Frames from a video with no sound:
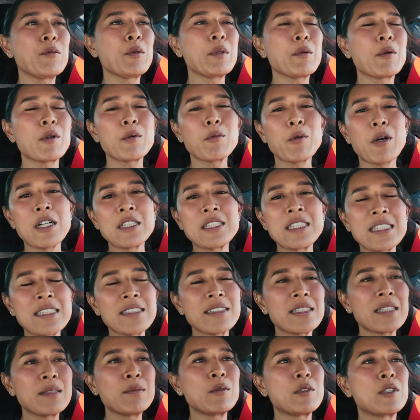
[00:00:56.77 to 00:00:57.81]
We were watching
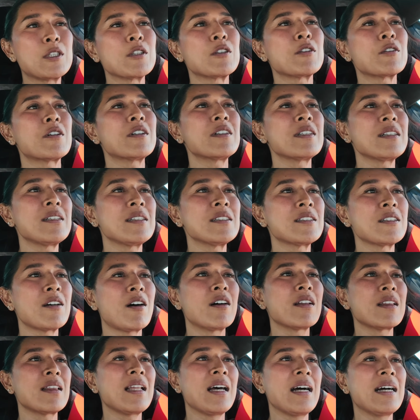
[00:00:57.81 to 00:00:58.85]
some tutorials
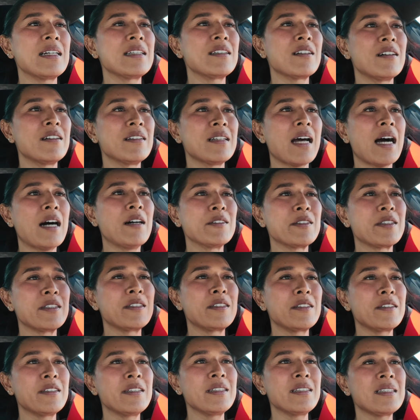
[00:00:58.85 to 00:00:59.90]
online on how to
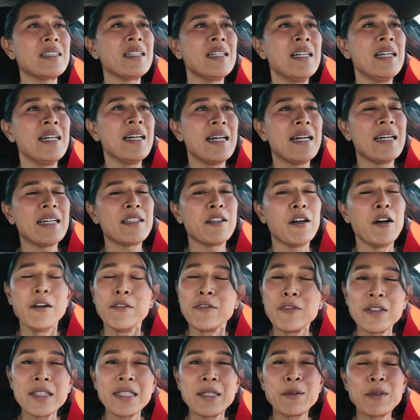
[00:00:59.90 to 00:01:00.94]
do it, and
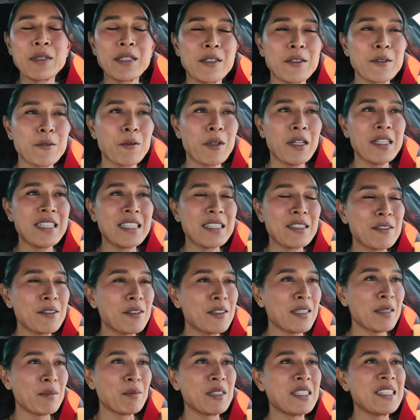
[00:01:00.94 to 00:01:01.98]
hopefully we don't run into
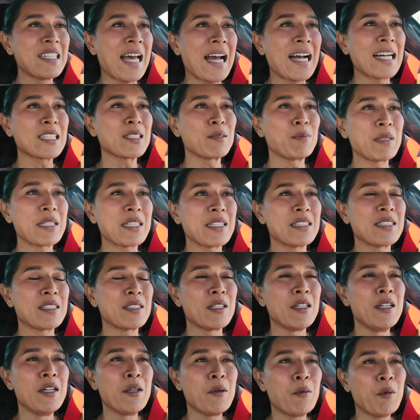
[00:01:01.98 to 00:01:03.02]
some snags, because
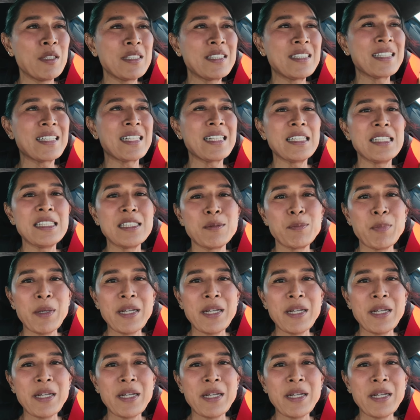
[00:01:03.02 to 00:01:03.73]
once the kit is